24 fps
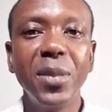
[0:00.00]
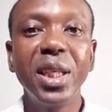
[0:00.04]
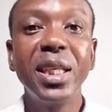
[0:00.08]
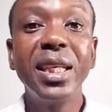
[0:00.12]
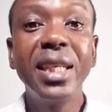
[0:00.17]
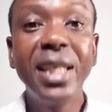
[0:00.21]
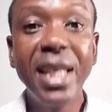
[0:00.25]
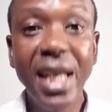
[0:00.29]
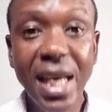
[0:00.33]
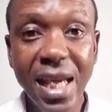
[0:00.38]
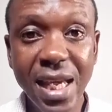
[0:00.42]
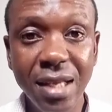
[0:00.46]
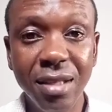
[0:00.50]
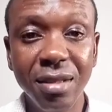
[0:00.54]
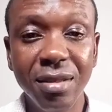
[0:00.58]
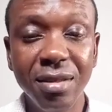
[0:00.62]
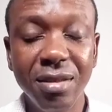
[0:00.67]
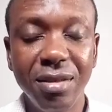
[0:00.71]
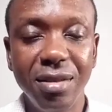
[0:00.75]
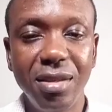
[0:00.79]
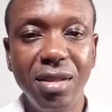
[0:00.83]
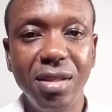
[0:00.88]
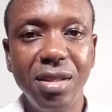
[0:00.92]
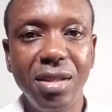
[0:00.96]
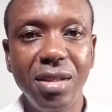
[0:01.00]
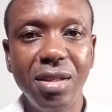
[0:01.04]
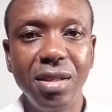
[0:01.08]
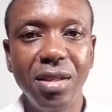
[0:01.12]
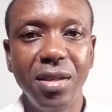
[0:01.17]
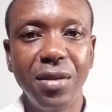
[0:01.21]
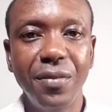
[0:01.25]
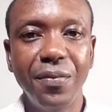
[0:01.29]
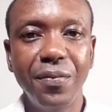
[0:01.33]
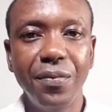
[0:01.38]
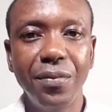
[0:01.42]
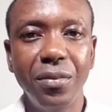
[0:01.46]

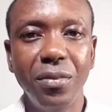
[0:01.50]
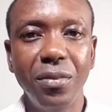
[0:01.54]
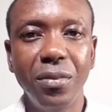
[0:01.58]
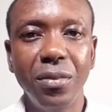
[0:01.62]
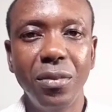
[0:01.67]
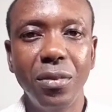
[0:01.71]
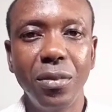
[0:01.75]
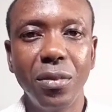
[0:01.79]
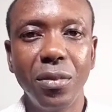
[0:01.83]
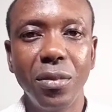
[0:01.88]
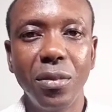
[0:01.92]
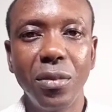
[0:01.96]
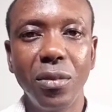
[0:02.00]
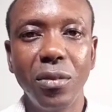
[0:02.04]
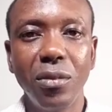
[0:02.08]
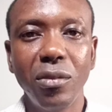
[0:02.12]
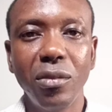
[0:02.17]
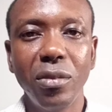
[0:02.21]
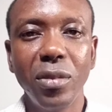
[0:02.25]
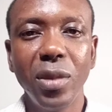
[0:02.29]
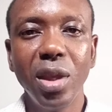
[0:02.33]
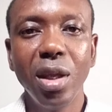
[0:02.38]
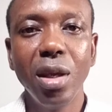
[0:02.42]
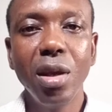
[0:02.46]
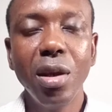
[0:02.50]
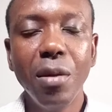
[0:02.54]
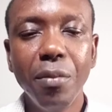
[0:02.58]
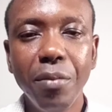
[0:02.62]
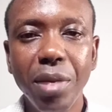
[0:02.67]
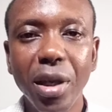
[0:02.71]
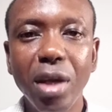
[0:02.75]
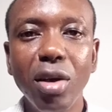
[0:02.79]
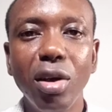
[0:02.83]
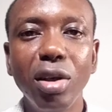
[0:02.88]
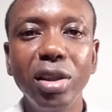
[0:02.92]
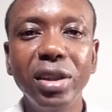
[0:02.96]
gains
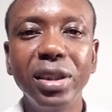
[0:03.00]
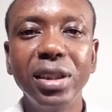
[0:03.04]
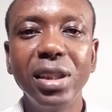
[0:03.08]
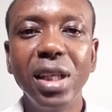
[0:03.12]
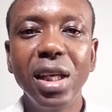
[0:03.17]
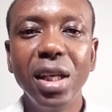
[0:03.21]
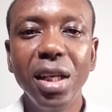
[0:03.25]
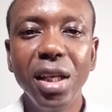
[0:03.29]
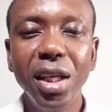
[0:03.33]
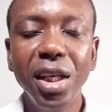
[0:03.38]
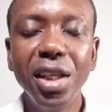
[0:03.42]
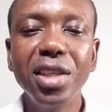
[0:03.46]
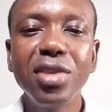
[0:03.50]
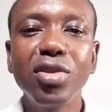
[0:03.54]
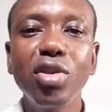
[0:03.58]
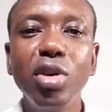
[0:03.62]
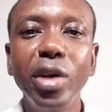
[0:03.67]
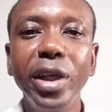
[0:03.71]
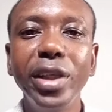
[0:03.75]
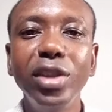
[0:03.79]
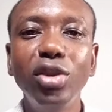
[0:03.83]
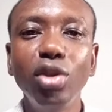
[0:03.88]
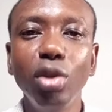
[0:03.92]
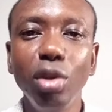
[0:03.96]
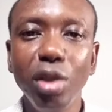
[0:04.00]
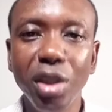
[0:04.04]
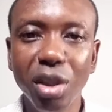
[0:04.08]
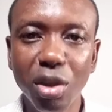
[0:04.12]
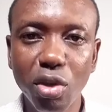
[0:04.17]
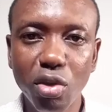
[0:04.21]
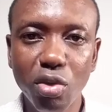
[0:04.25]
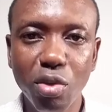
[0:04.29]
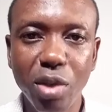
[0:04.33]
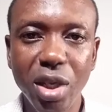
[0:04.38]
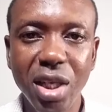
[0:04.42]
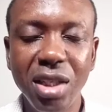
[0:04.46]
because it is going to
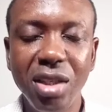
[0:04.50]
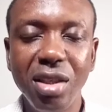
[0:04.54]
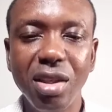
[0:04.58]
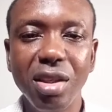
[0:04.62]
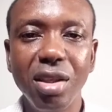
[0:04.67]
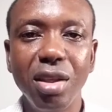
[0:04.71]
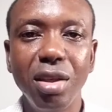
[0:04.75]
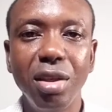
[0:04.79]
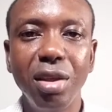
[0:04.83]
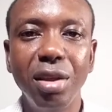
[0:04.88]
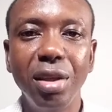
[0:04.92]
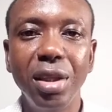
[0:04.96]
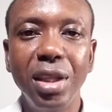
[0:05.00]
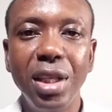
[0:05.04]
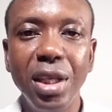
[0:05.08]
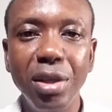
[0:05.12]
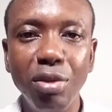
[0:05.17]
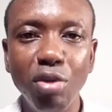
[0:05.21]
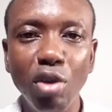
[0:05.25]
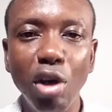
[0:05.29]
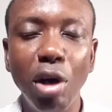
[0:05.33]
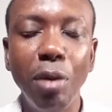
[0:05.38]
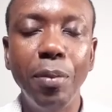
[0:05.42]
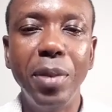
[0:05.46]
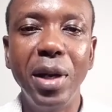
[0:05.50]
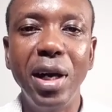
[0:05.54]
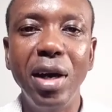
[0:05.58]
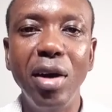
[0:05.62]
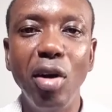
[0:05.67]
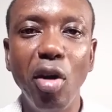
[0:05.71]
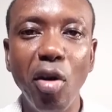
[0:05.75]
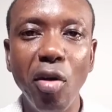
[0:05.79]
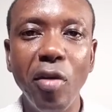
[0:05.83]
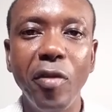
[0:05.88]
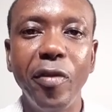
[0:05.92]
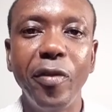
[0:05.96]
increase the number
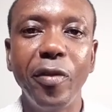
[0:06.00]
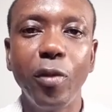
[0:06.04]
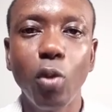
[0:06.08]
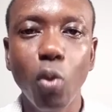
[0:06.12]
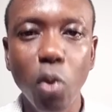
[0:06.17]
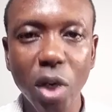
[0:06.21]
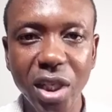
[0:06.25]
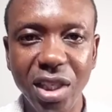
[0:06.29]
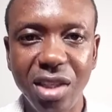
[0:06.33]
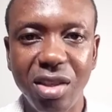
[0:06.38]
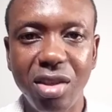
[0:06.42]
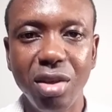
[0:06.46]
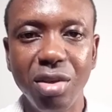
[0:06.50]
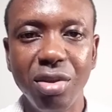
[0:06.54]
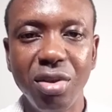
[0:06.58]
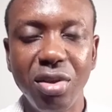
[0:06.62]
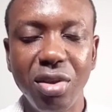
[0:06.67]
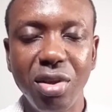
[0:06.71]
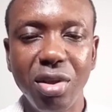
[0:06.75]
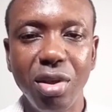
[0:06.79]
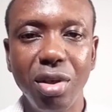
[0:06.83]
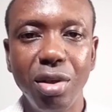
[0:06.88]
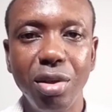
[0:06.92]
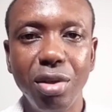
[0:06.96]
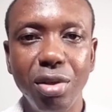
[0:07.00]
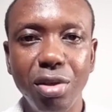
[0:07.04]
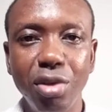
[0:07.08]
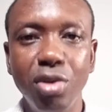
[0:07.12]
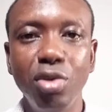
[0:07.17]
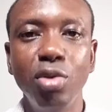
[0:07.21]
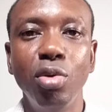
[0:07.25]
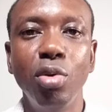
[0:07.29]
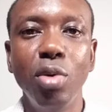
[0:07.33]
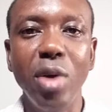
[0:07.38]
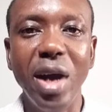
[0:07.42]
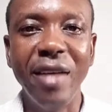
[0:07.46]
of questions
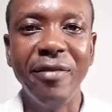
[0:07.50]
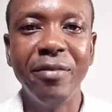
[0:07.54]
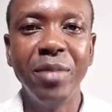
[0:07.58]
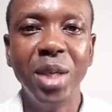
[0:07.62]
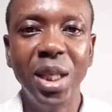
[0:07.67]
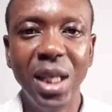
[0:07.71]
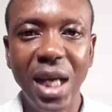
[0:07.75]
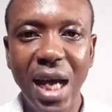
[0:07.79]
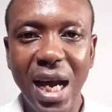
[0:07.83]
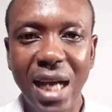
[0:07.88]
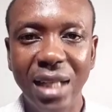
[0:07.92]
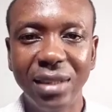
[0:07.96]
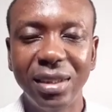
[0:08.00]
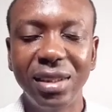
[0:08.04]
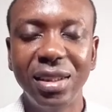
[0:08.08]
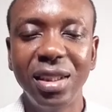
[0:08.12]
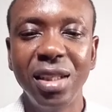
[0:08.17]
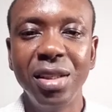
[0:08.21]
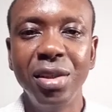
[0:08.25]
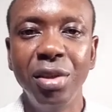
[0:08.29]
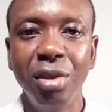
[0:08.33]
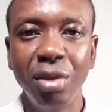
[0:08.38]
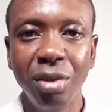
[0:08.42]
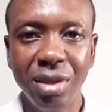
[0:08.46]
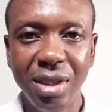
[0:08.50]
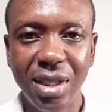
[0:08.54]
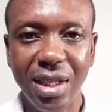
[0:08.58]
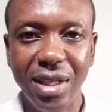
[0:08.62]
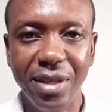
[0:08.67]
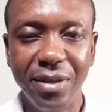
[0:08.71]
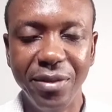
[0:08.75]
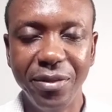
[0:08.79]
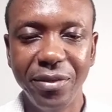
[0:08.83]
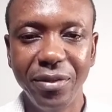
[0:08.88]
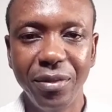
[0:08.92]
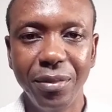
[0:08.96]
you have been asking
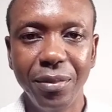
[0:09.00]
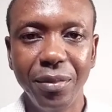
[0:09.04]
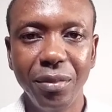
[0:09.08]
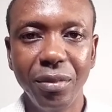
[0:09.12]
yourself.